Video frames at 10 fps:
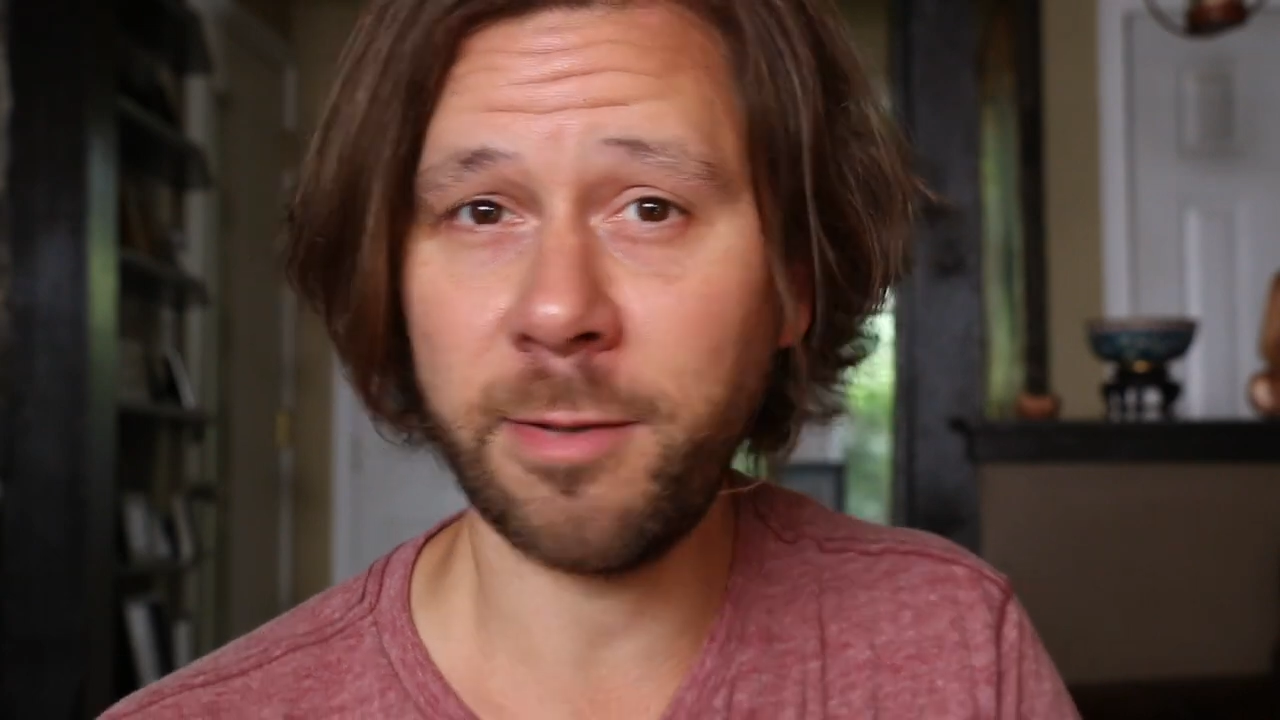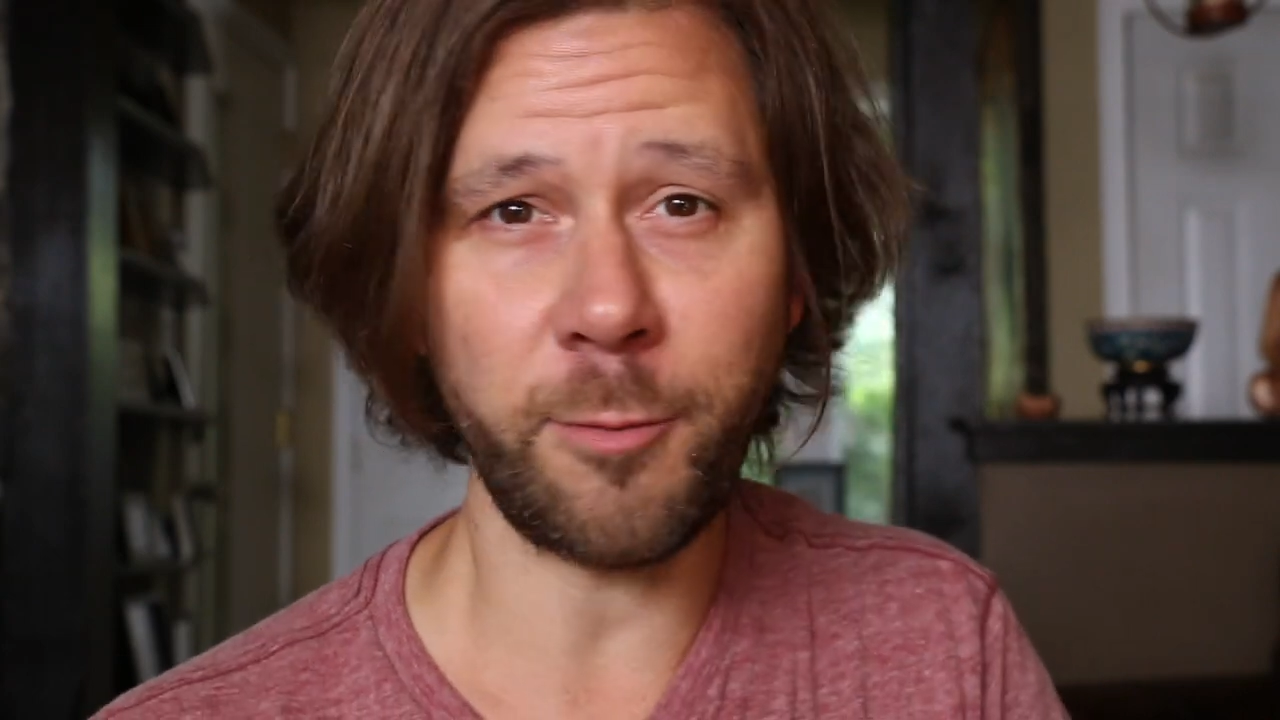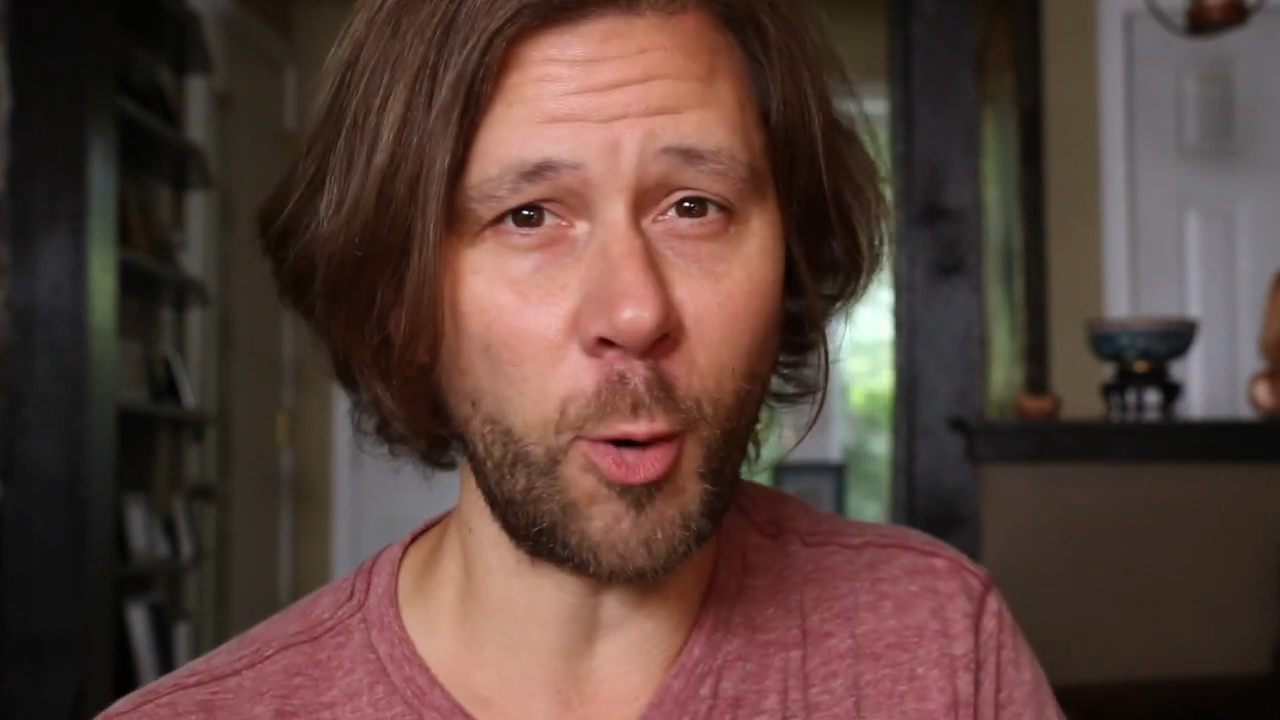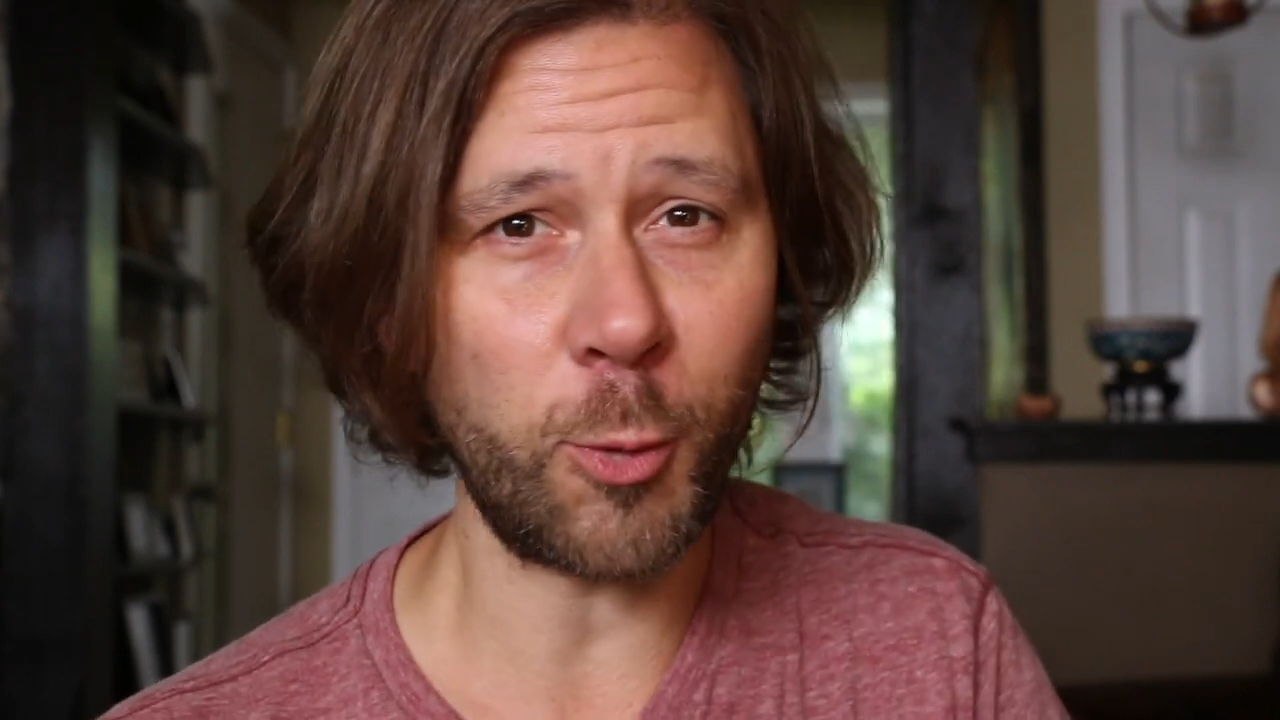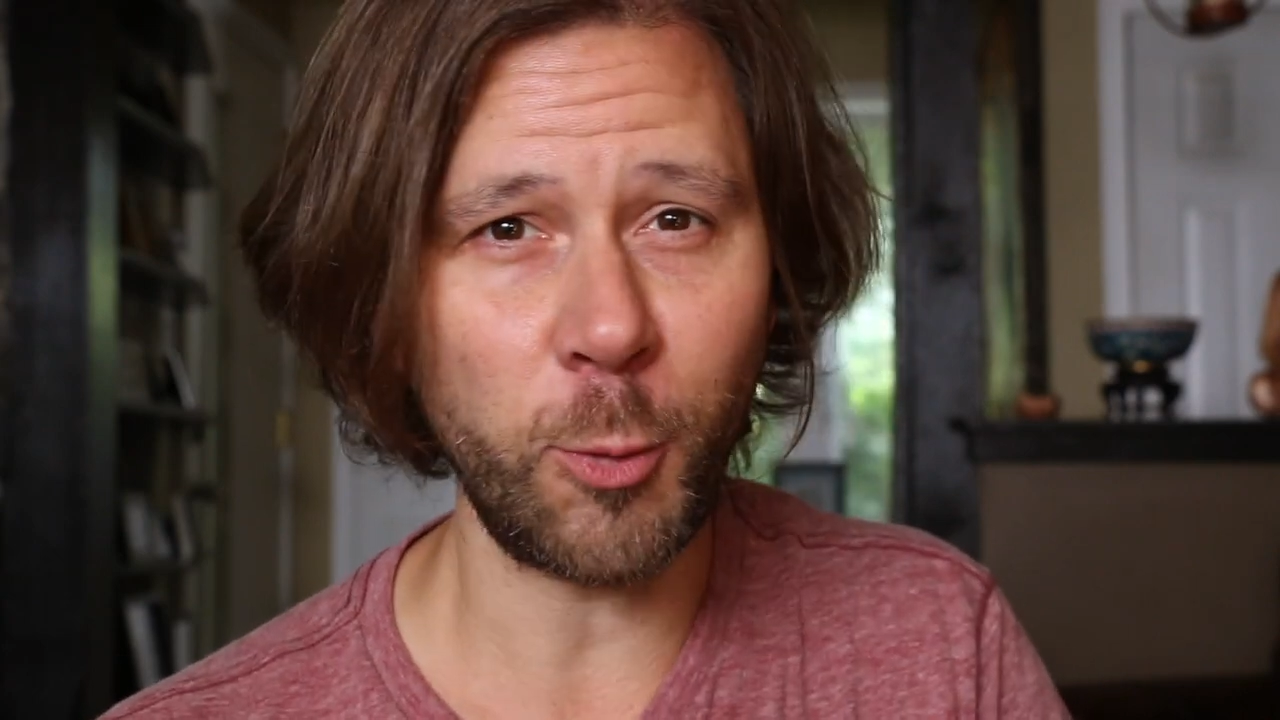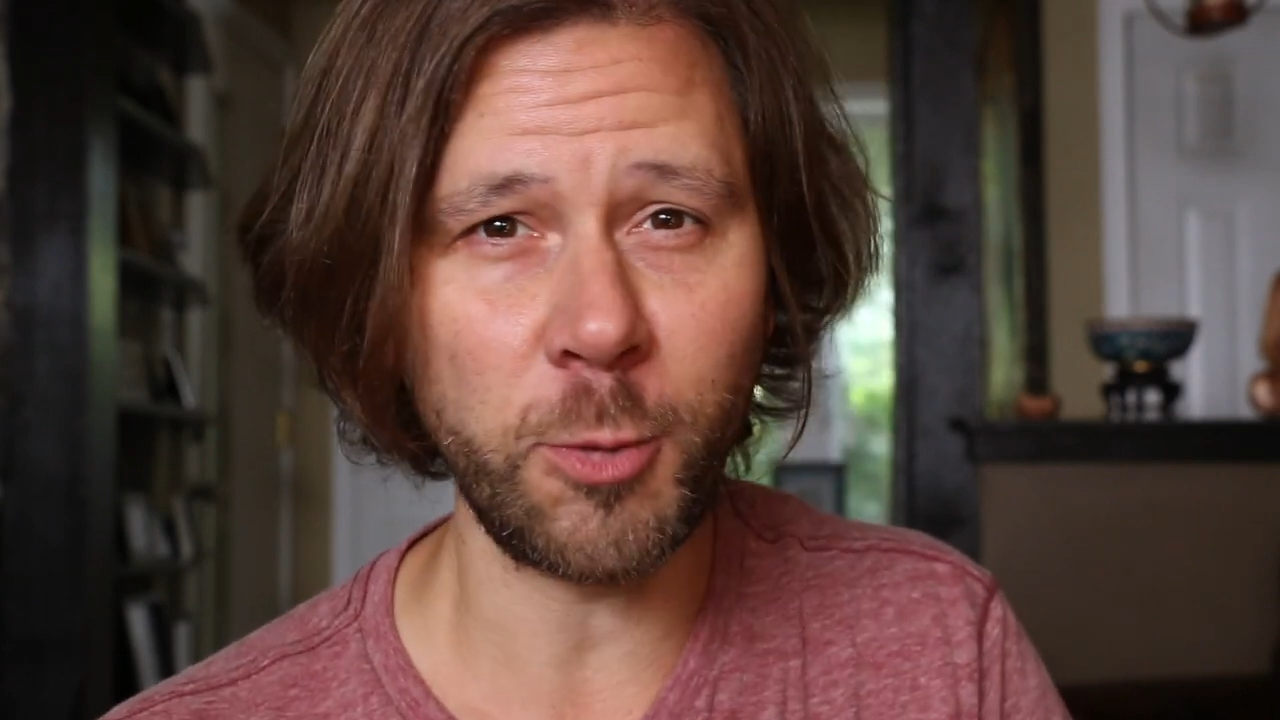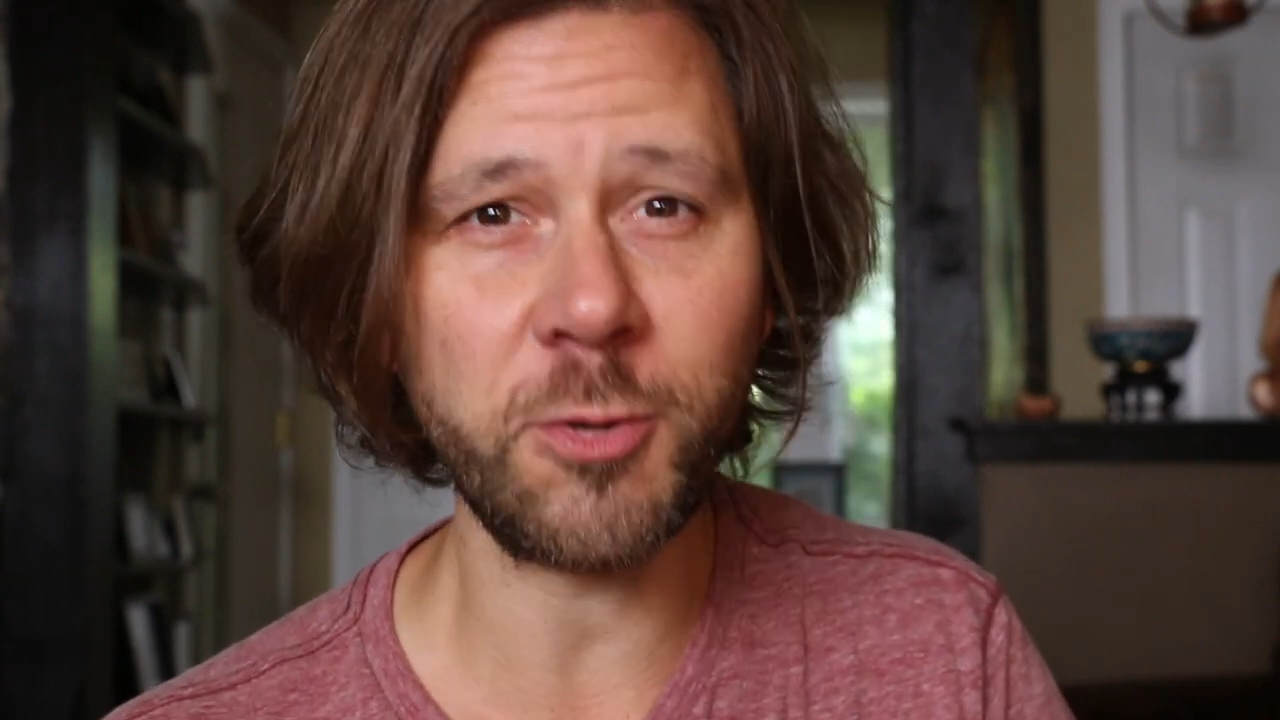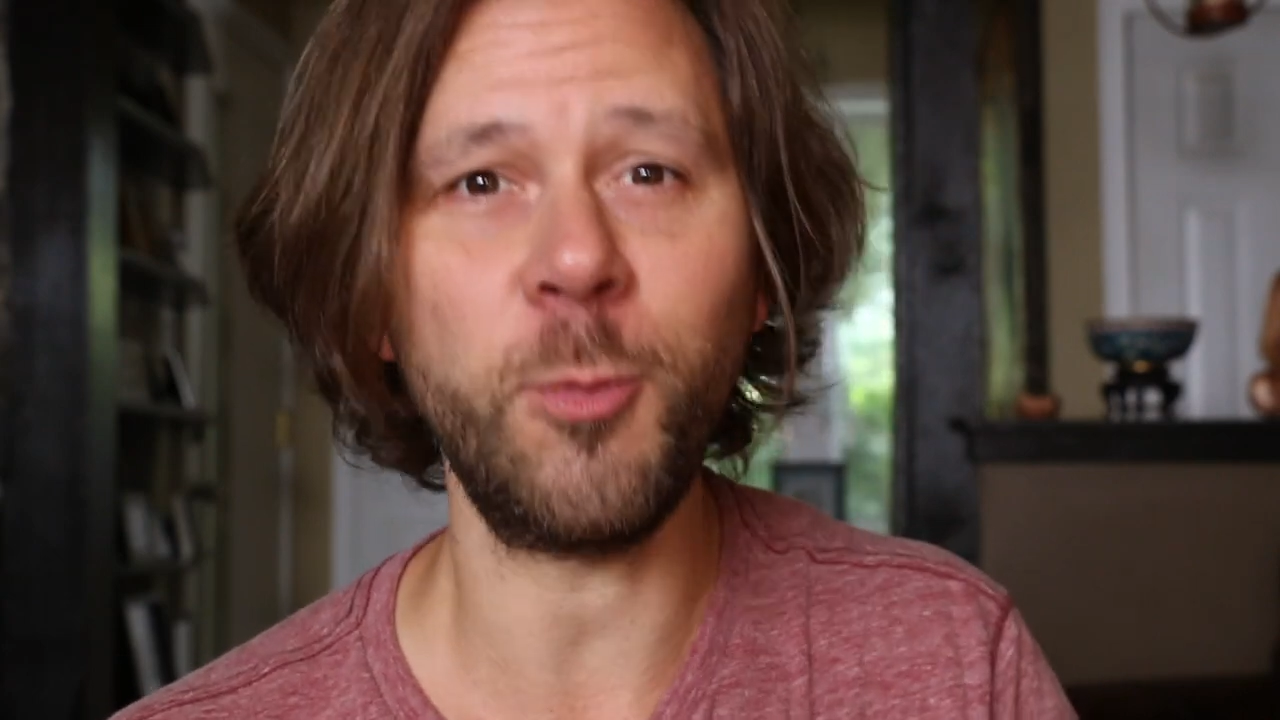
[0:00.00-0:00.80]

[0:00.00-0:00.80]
the vocals